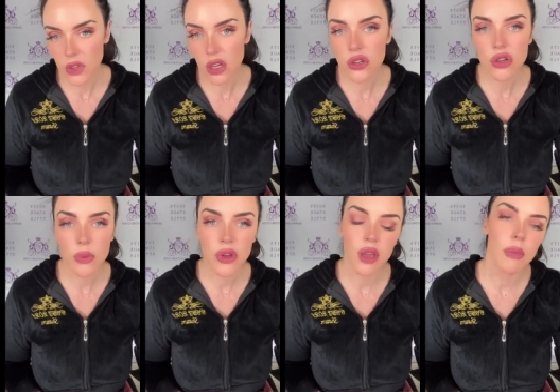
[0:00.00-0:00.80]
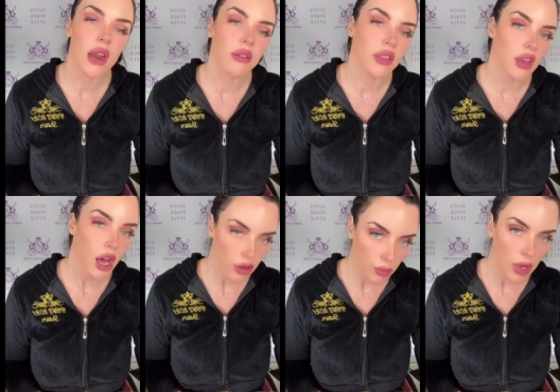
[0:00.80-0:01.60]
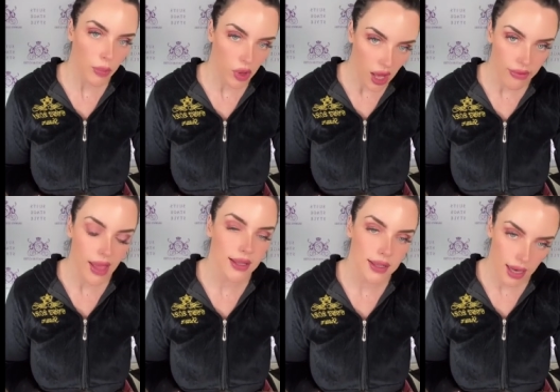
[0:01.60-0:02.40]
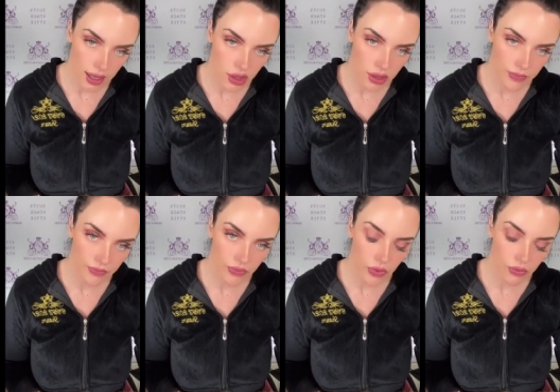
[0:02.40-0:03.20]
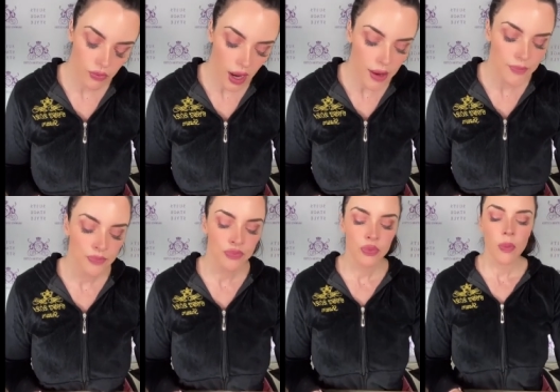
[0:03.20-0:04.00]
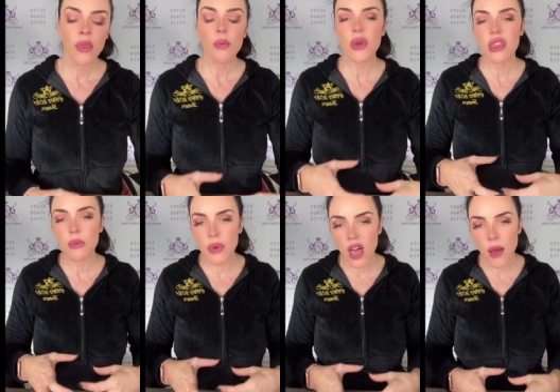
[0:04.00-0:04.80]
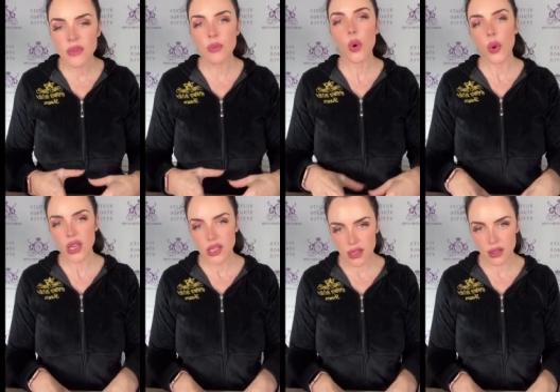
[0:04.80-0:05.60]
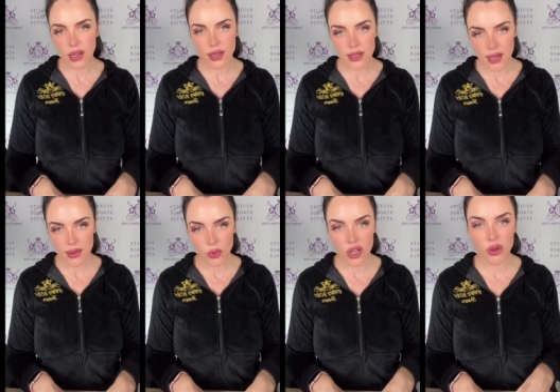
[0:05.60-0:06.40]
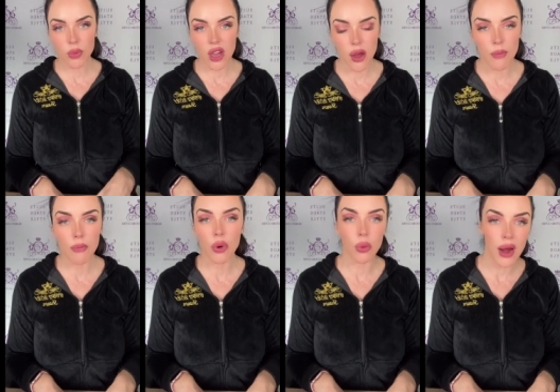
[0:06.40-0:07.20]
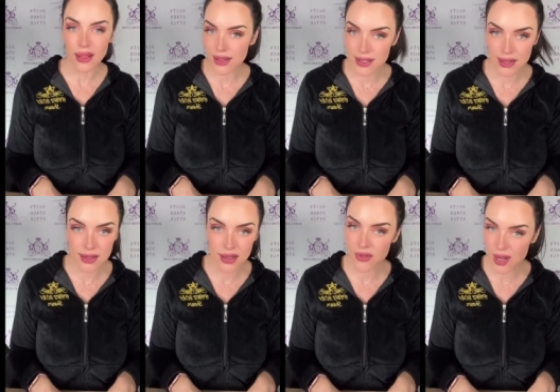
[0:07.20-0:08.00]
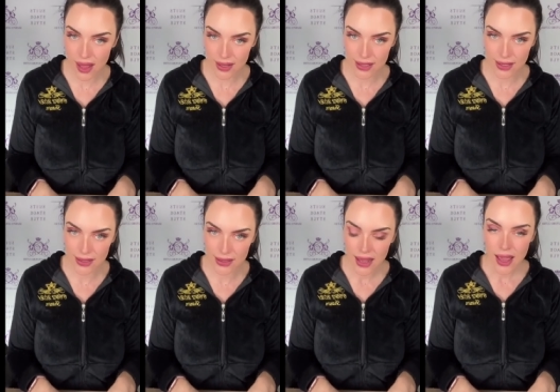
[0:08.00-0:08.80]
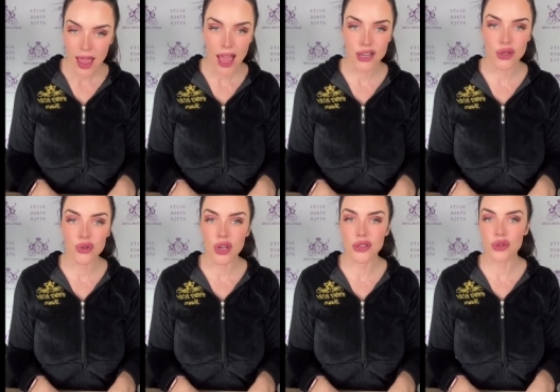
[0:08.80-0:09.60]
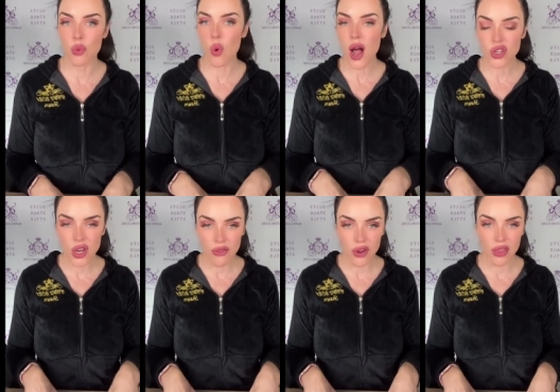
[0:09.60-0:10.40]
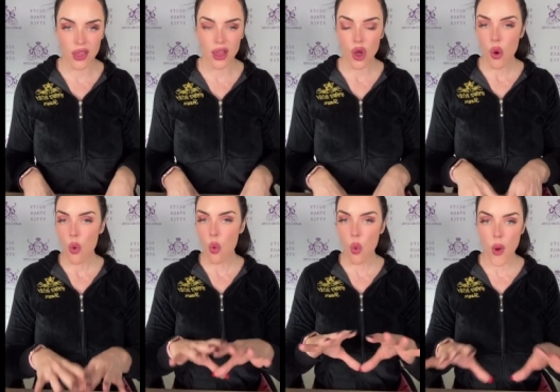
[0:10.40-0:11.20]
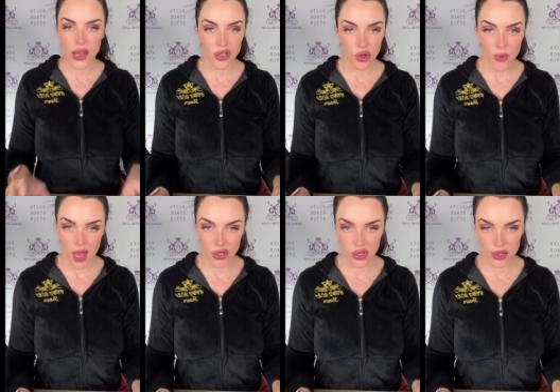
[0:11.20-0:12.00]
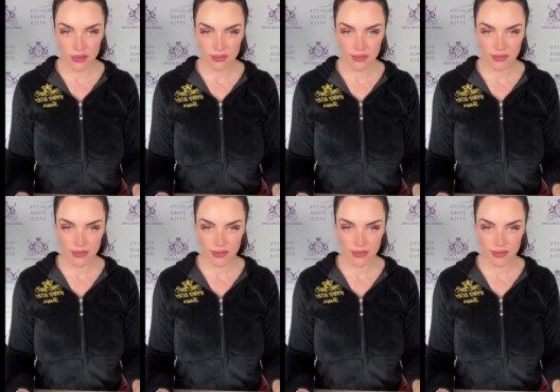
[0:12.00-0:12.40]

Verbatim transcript: You're going to show up looking better than the other people on that stage, right? But there becomes a point, like I said, where you become paralysis of analysis and you just watch everything way too much.